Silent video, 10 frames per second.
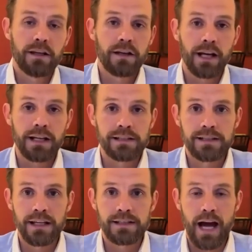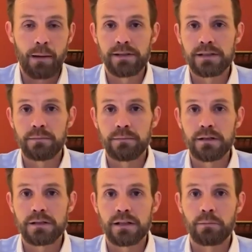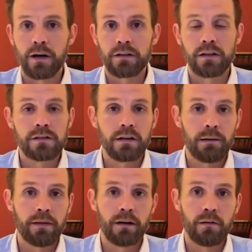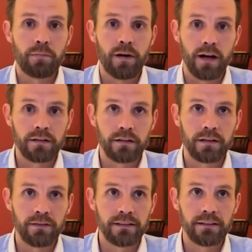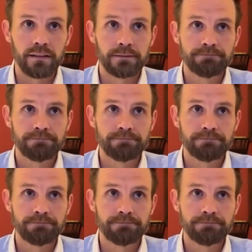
United States happens to be using the mark to describe their own products or services.